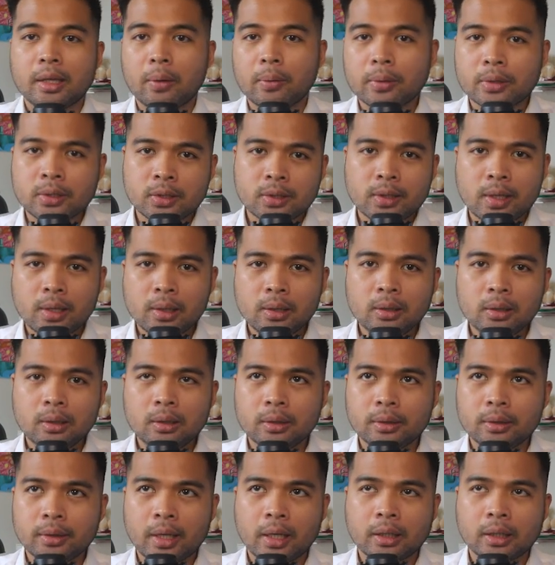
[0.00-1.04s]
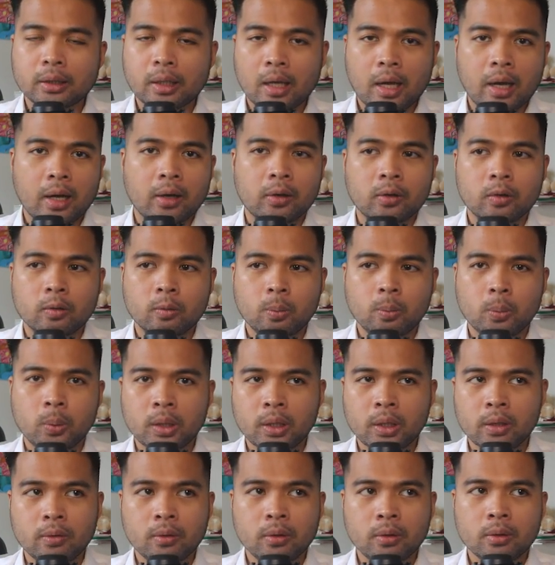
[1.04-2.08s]
Now it's still not out of
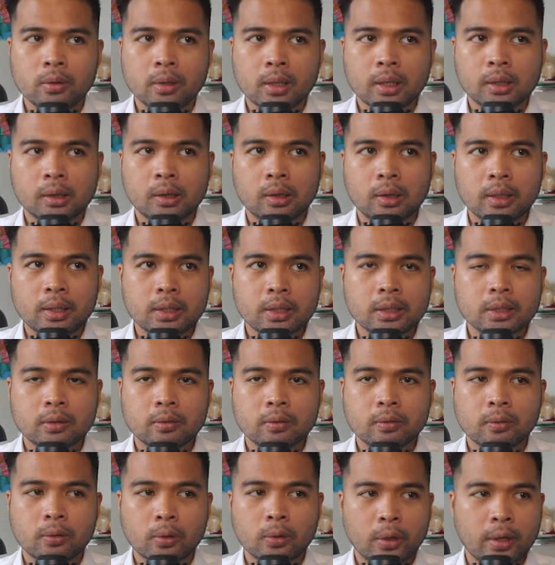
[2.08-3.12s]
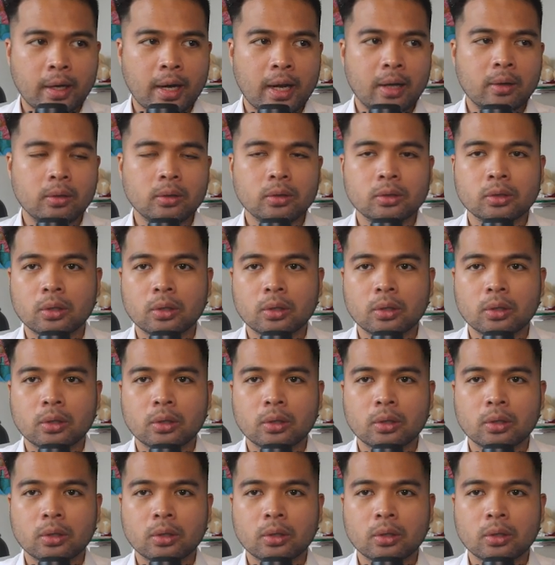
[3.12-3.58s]
preview, at least for now.